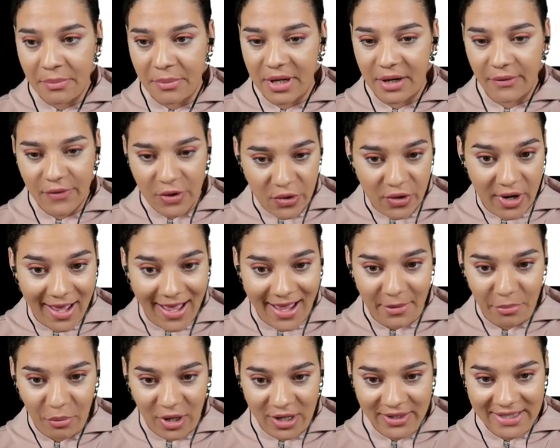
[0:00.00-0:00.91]
but if you're
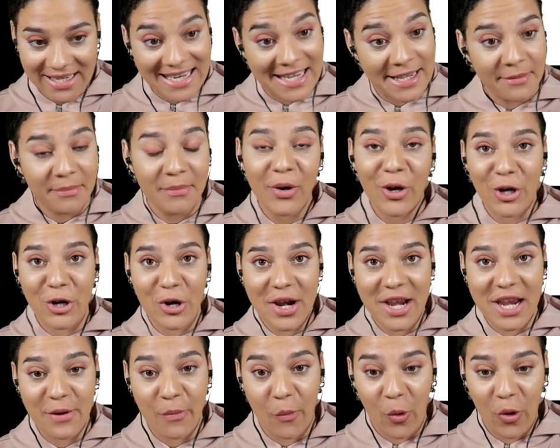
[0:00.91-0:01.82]
not, press M on your
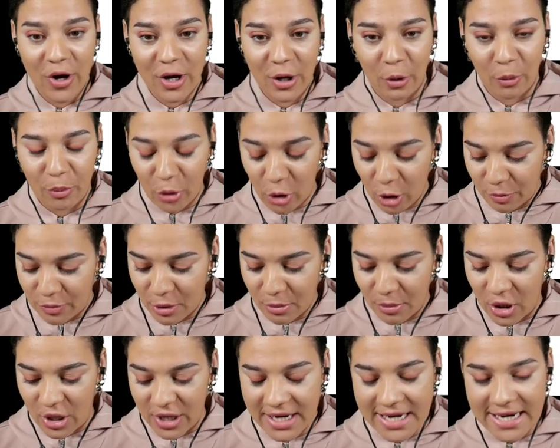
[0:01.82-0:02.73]
keyboard and it'll pull up your
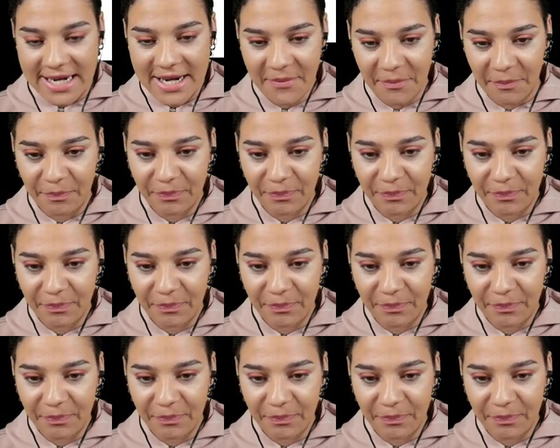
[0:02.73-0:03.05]
marquee.